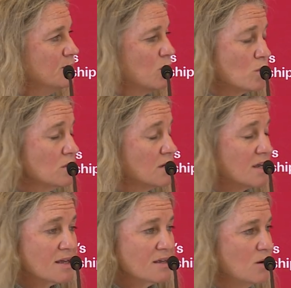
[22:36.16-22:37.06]
But we're
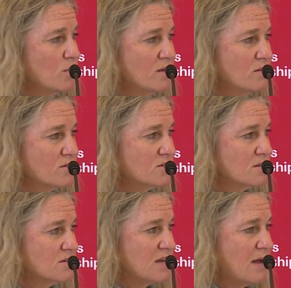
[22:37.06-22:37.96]
looking, you know, we there's
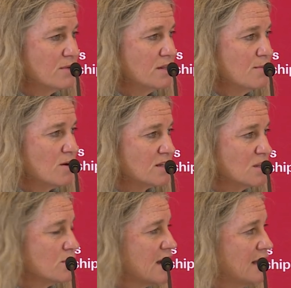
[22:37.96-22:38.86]
there's not really a market that
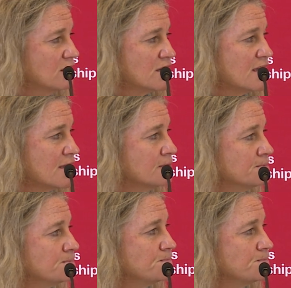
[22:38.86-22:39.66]
we're not looking in.